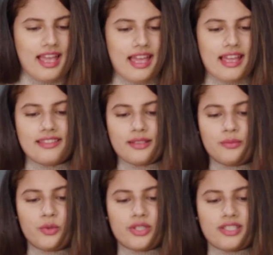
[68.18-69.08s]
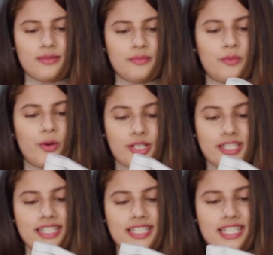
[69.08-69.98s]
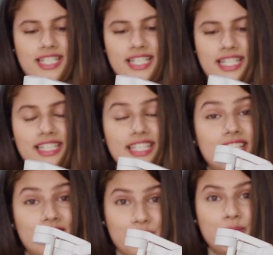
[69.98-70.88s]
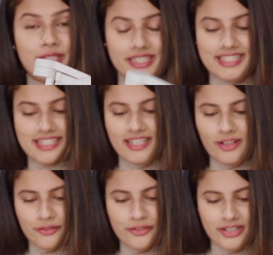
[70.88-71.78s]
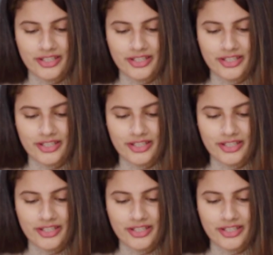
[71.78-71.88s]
And the most important, the gimbal itself.